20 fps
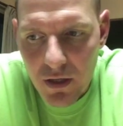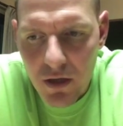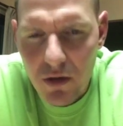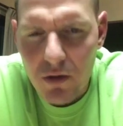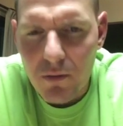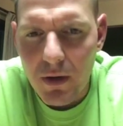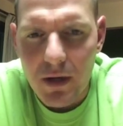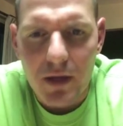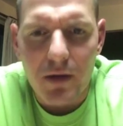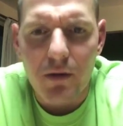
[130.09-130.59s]

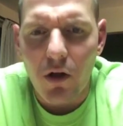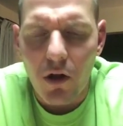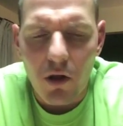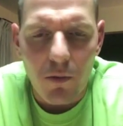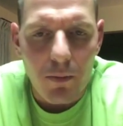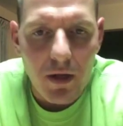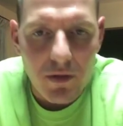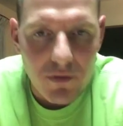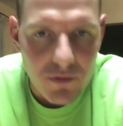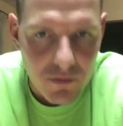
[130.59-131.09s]
Now, am I
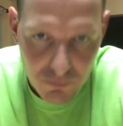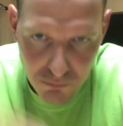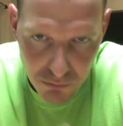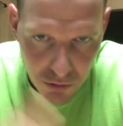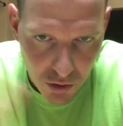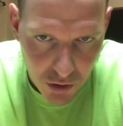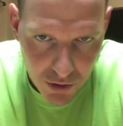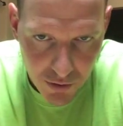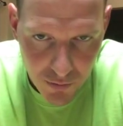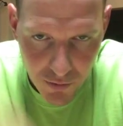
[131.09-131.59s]
all about this
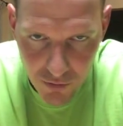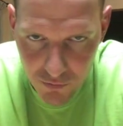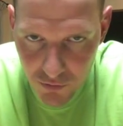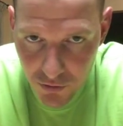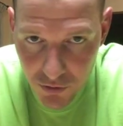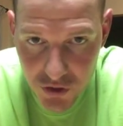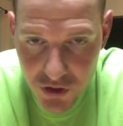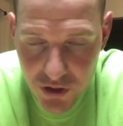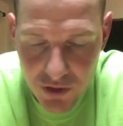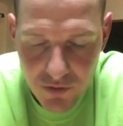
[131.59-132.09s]
bully
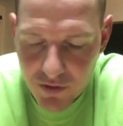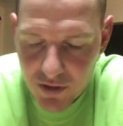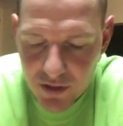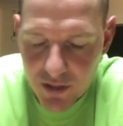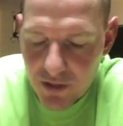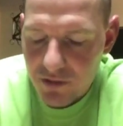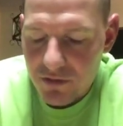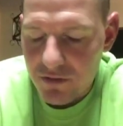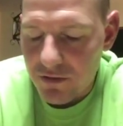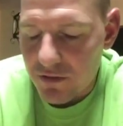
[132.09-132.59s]
revolution
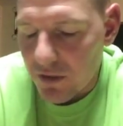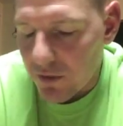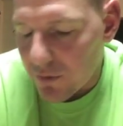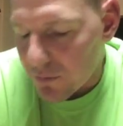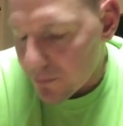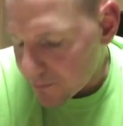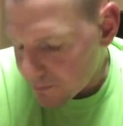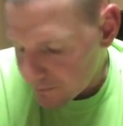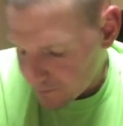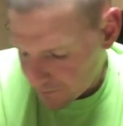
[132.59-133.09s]
everything else?
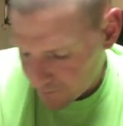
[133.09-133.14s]
No.